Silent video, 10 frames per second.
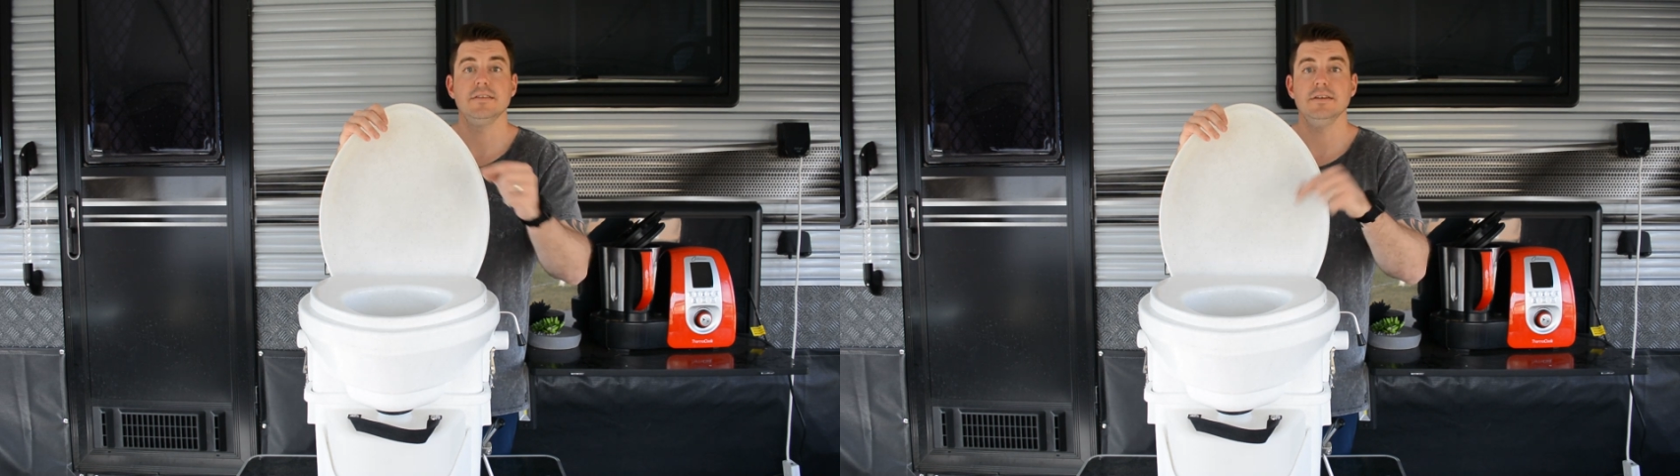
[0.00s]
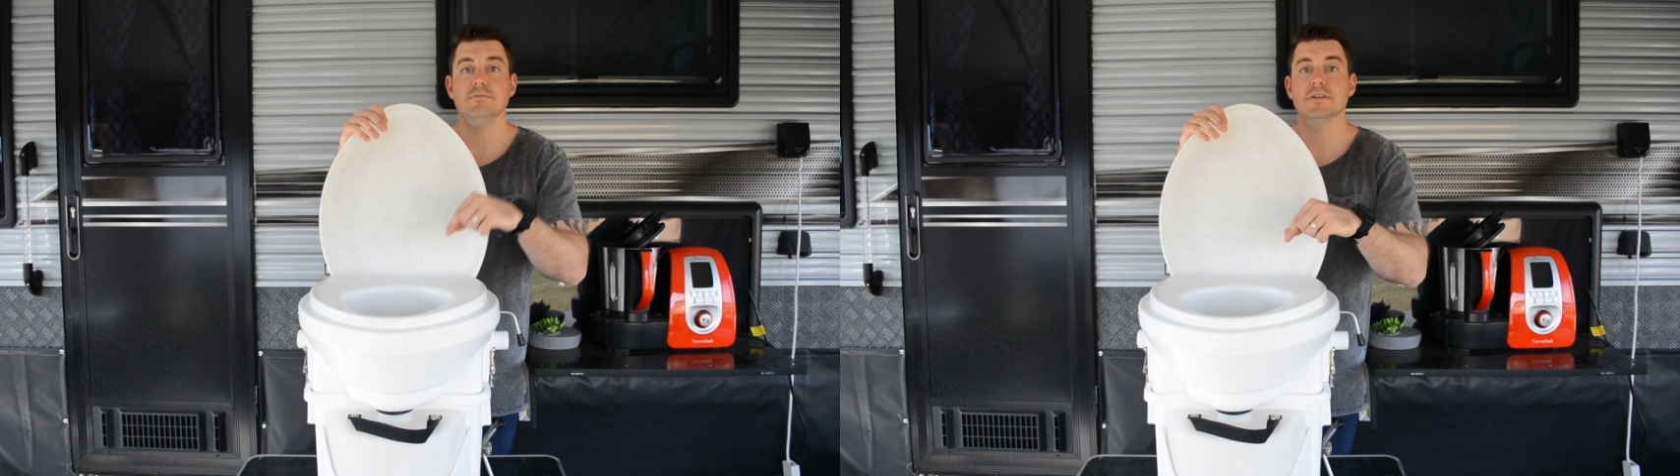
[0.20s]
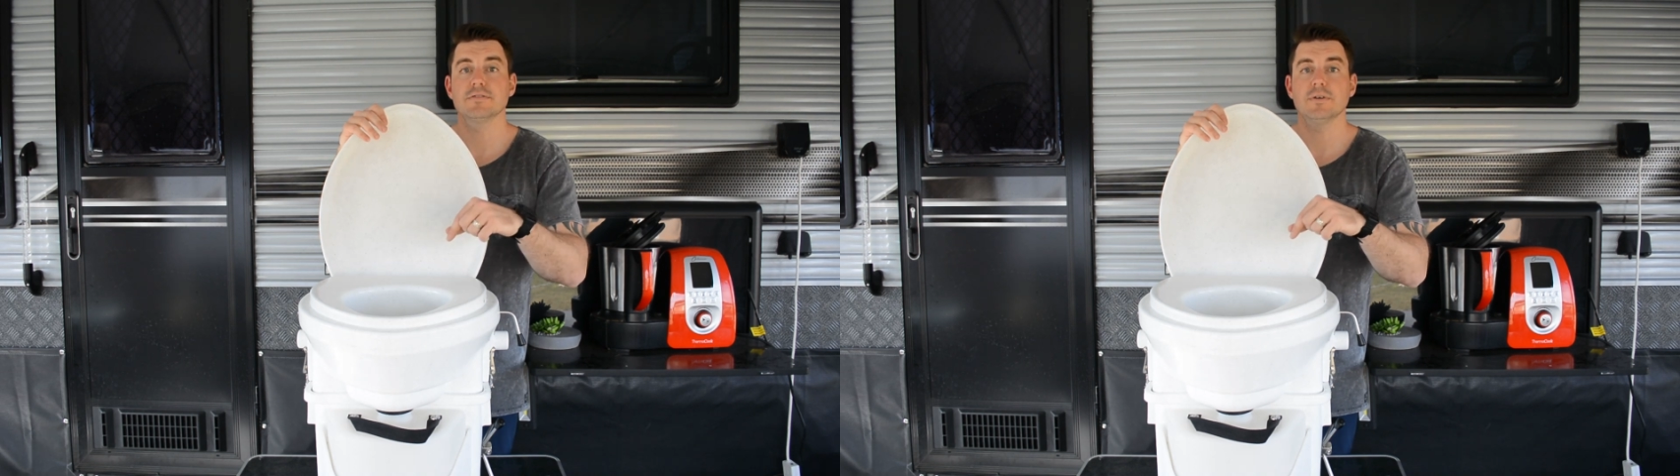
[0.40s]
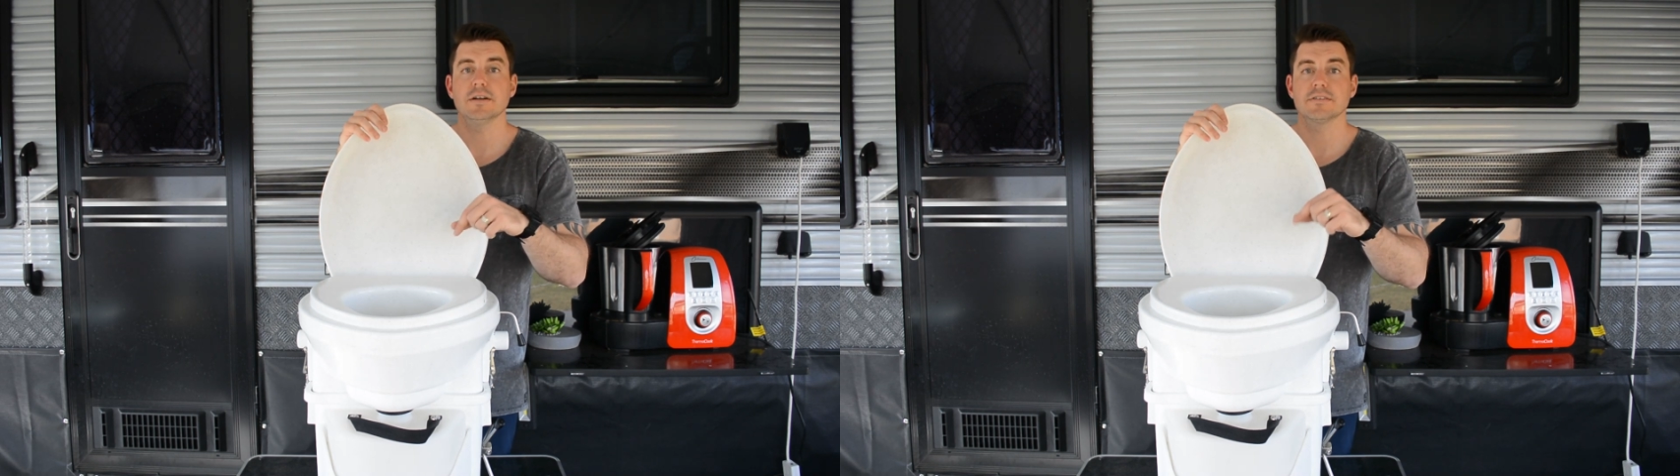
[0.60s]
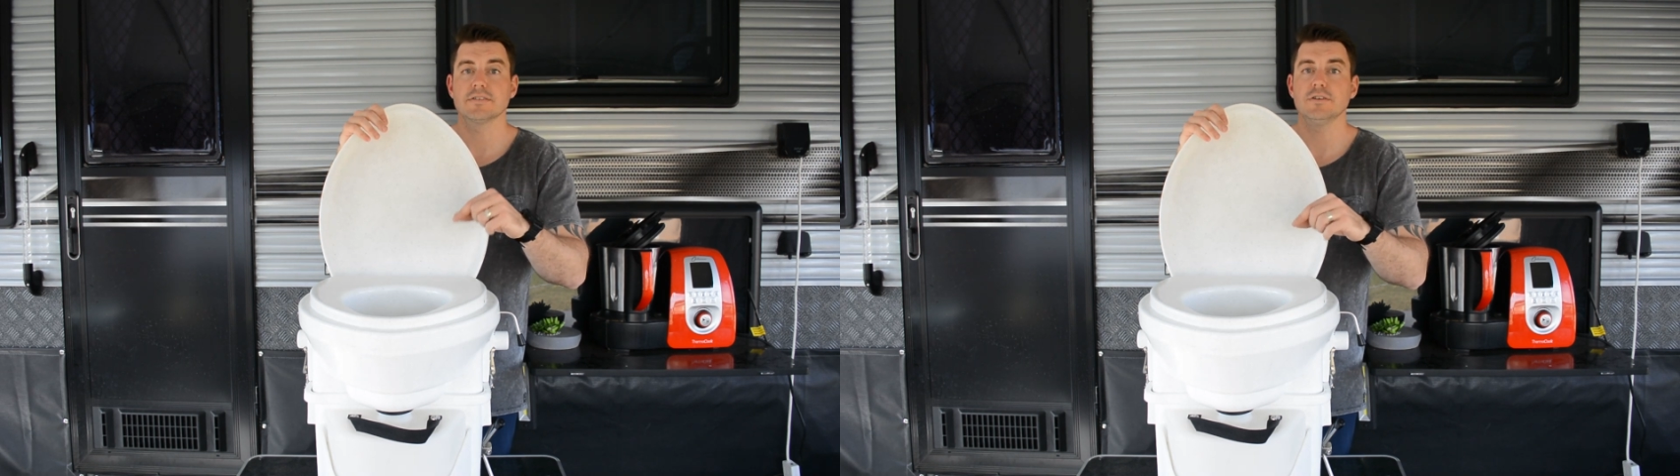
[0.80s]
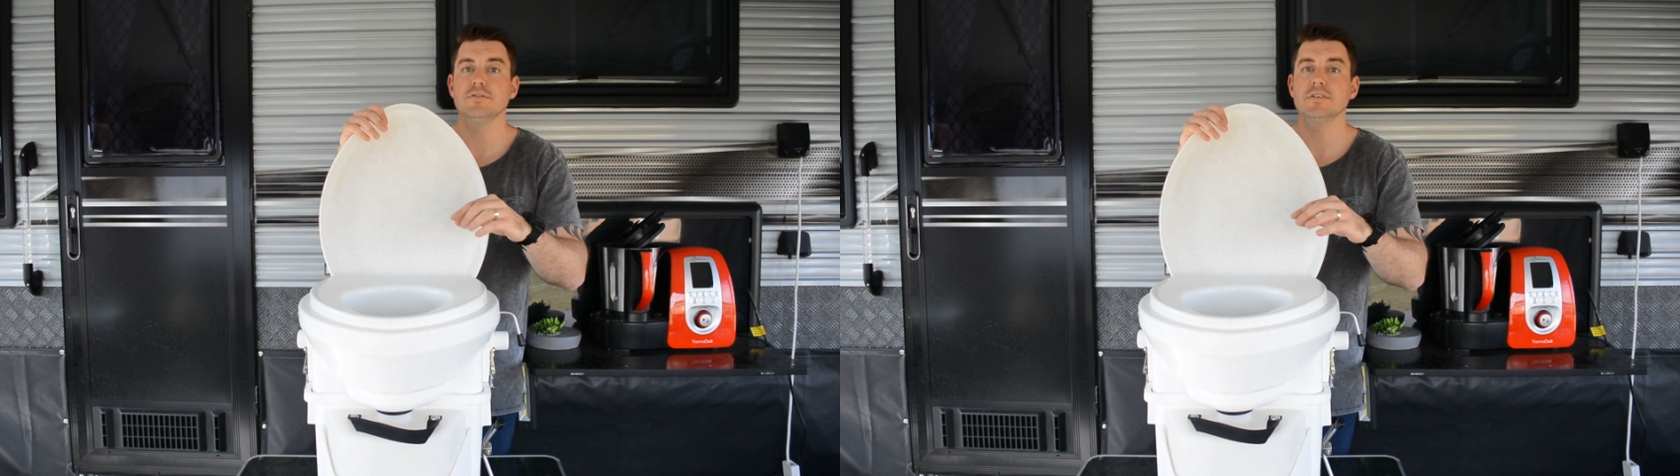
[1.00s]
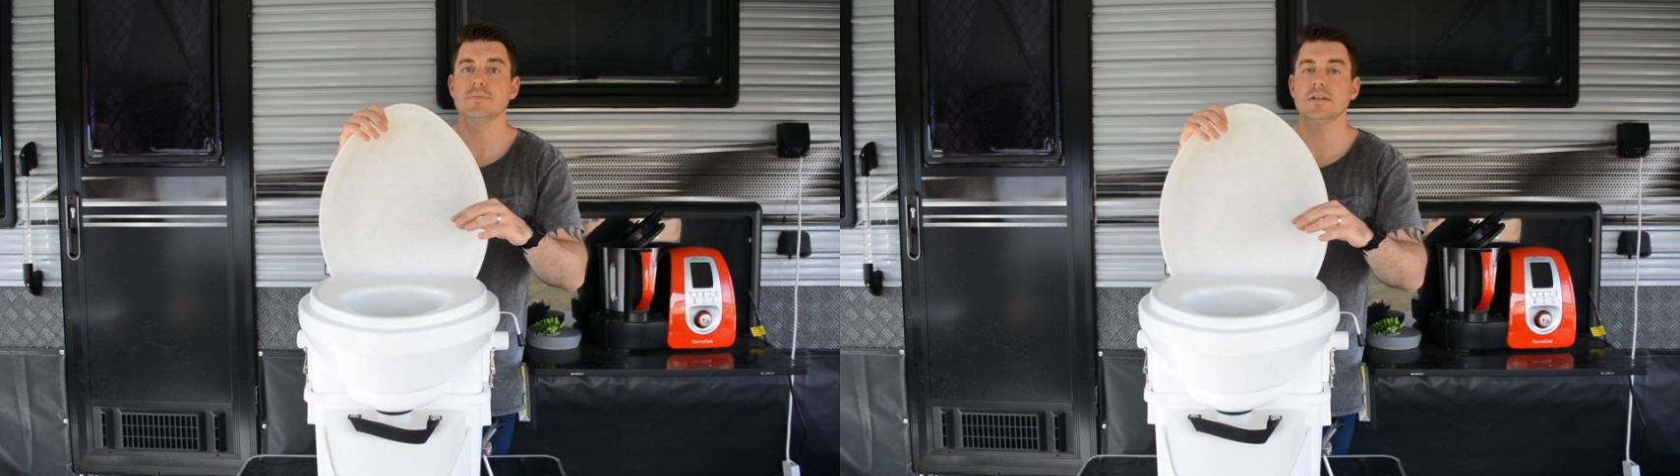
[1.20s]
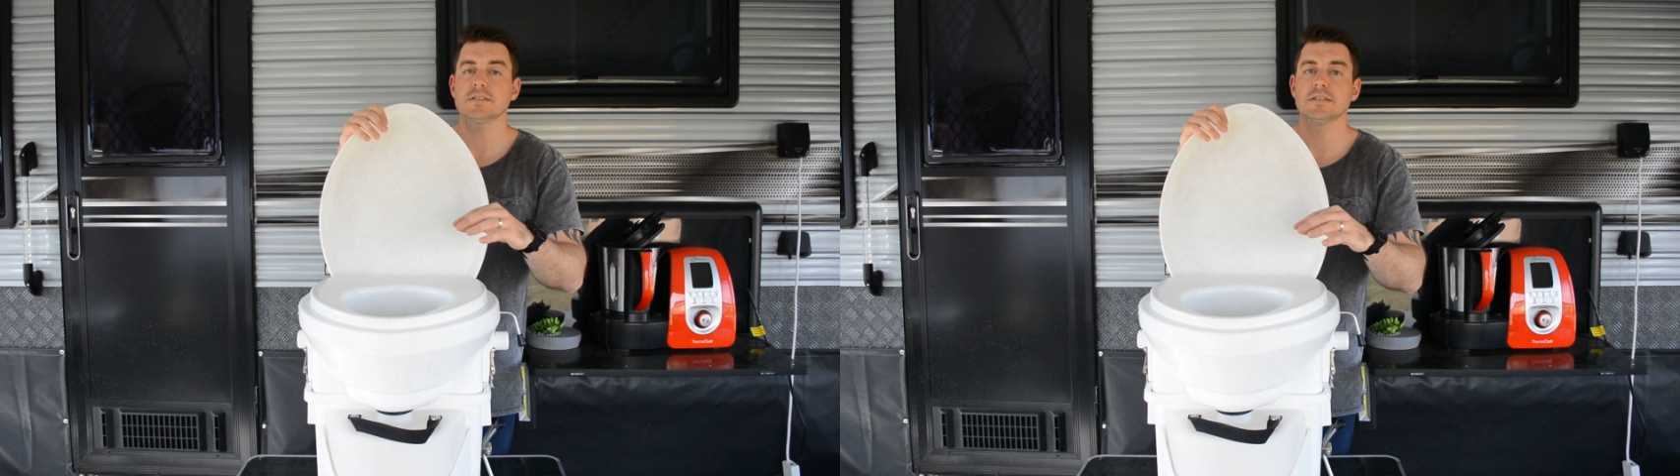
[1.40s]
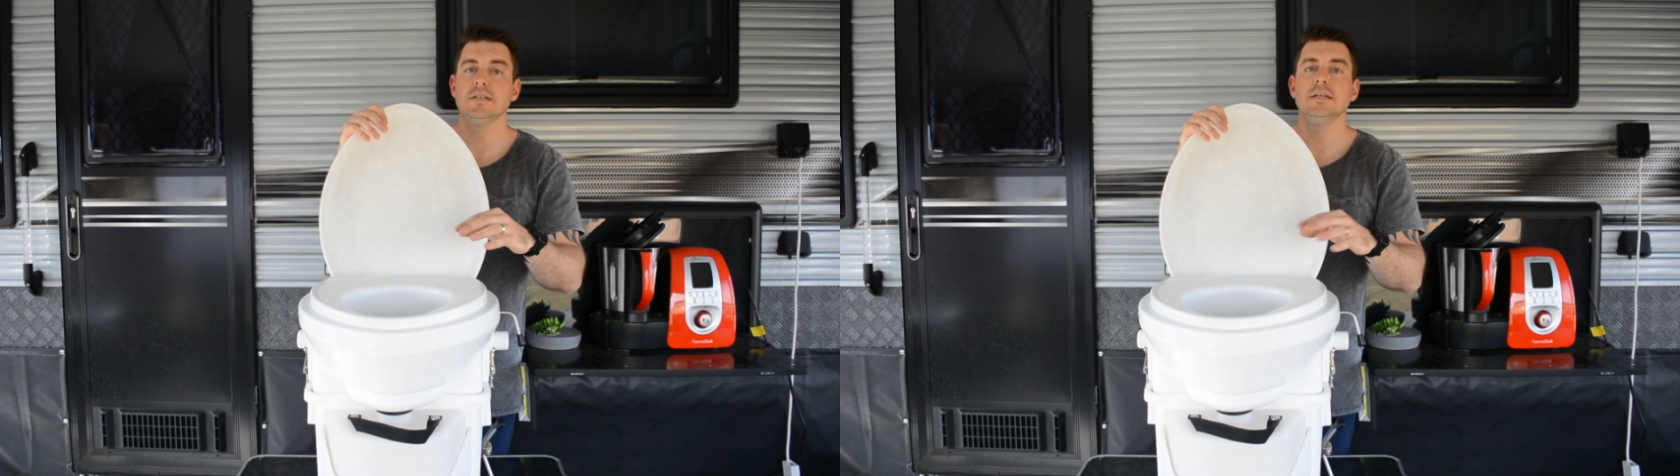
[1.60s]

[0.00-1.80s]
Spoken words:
the reservoir itself as much.